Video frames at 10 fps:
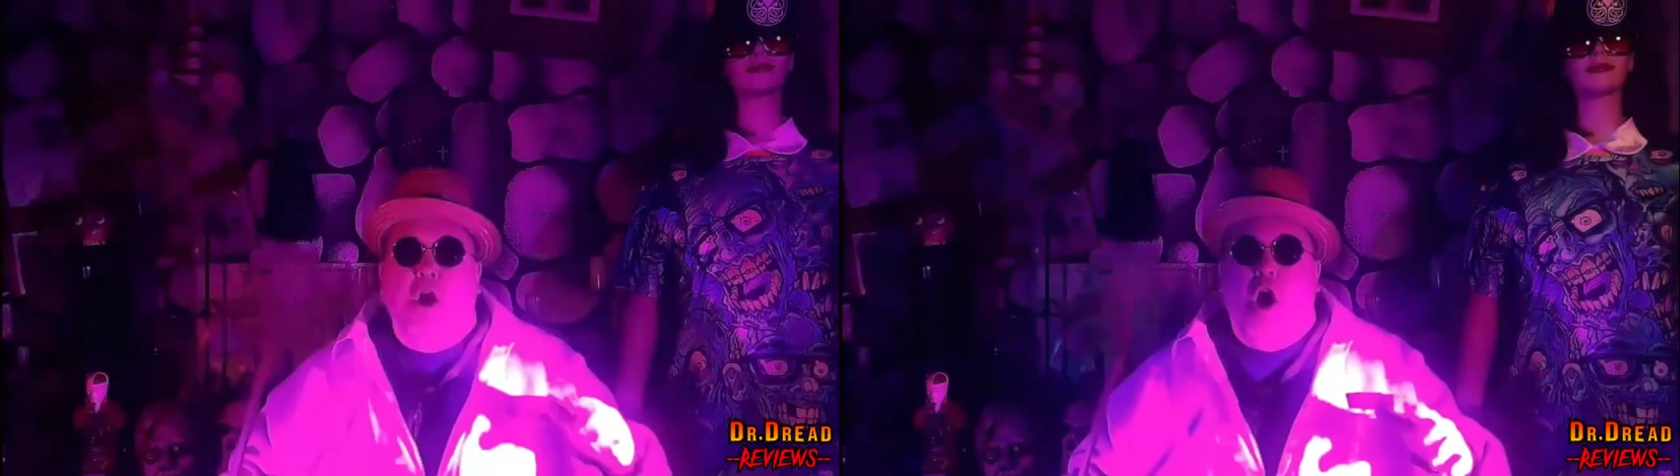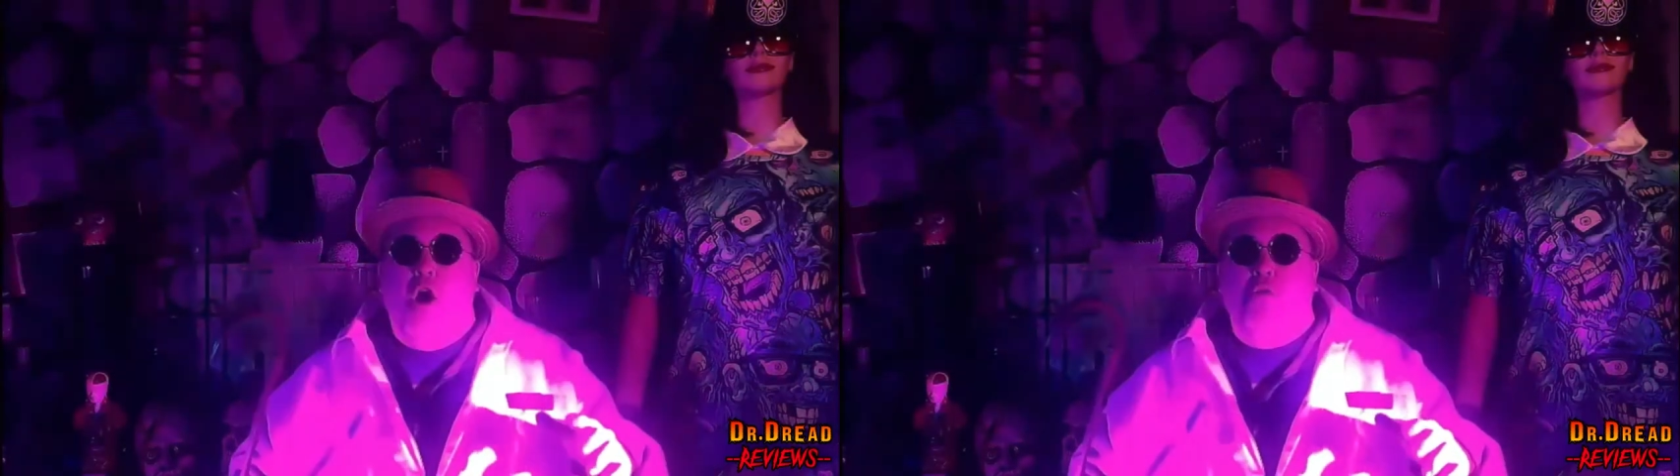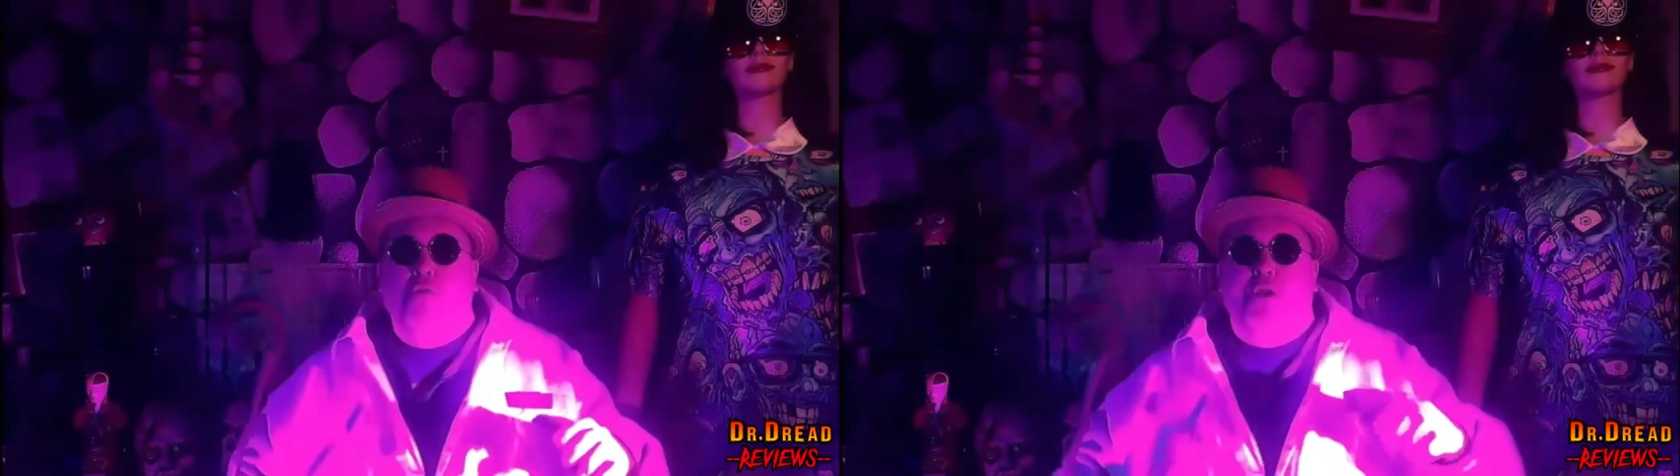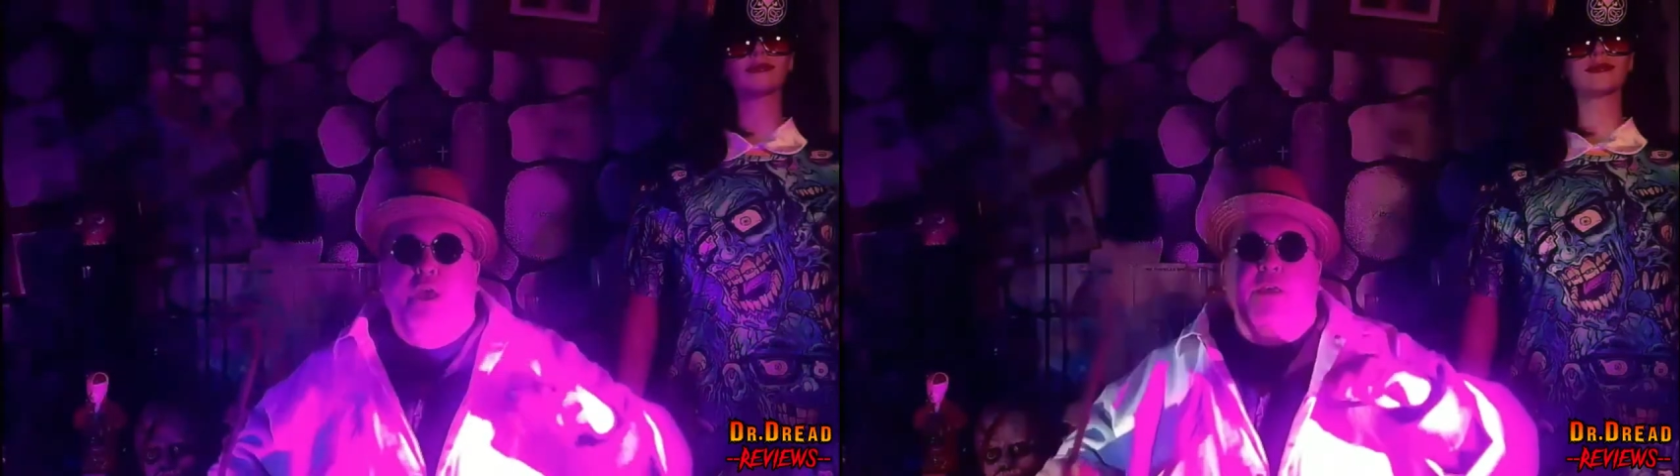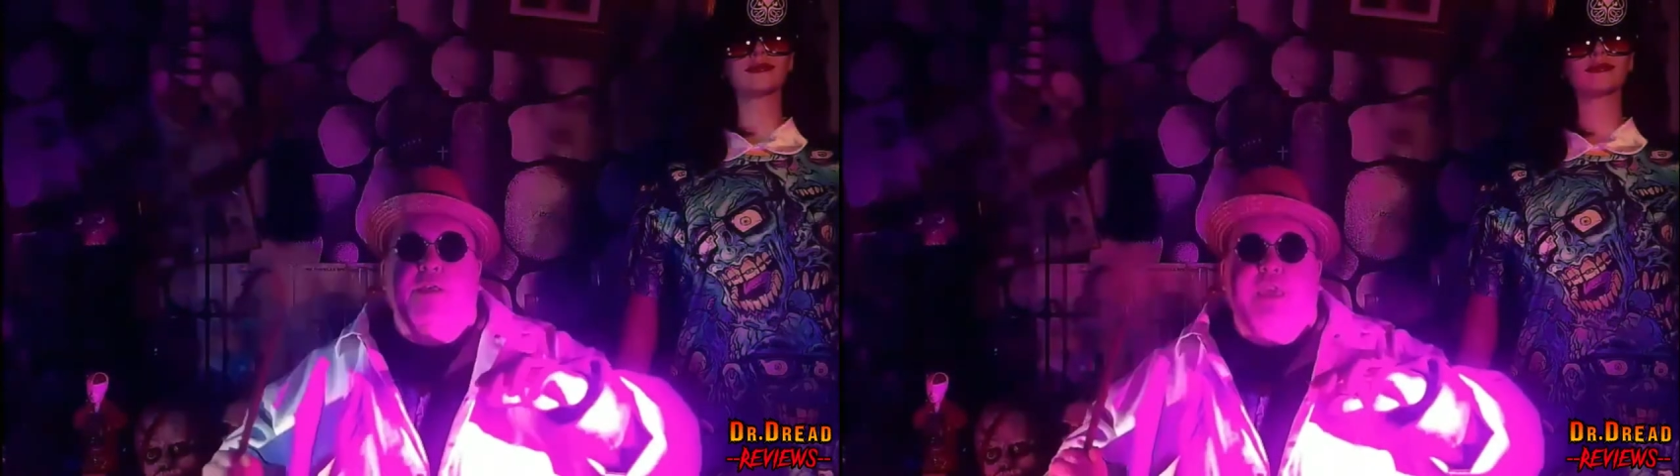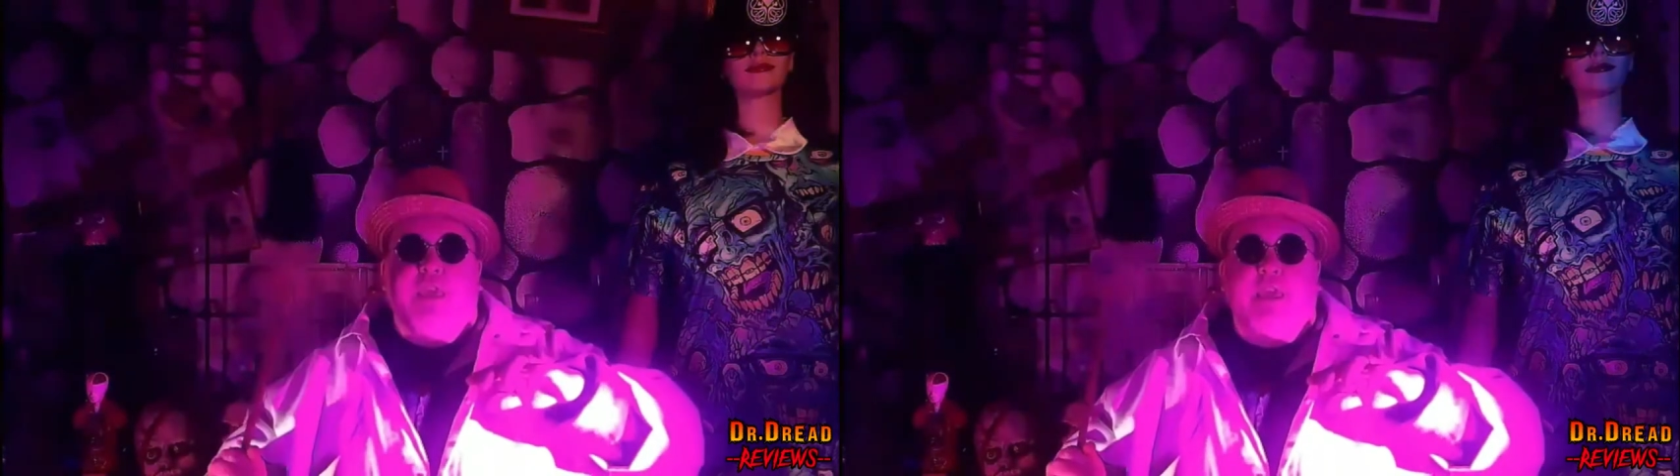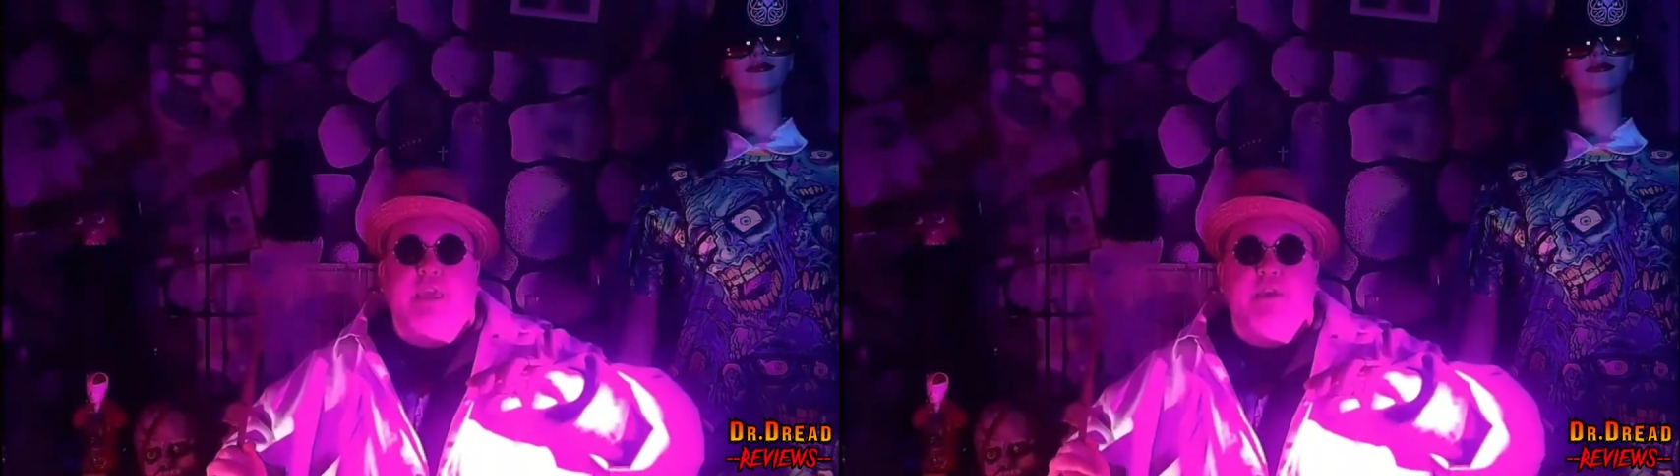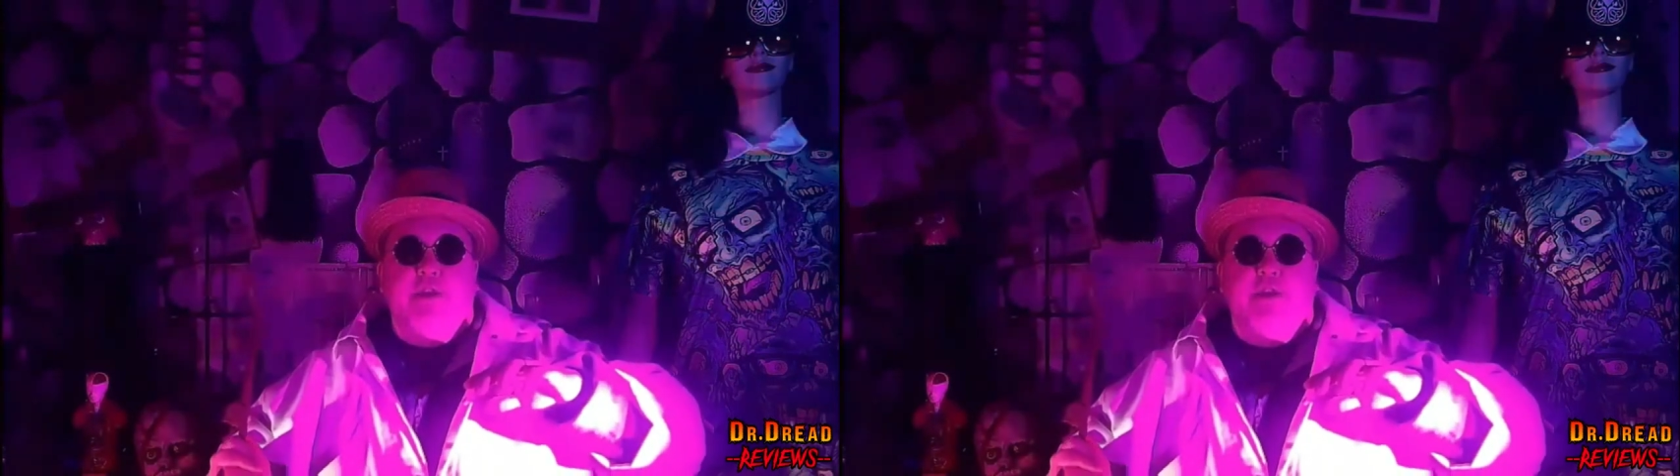owns the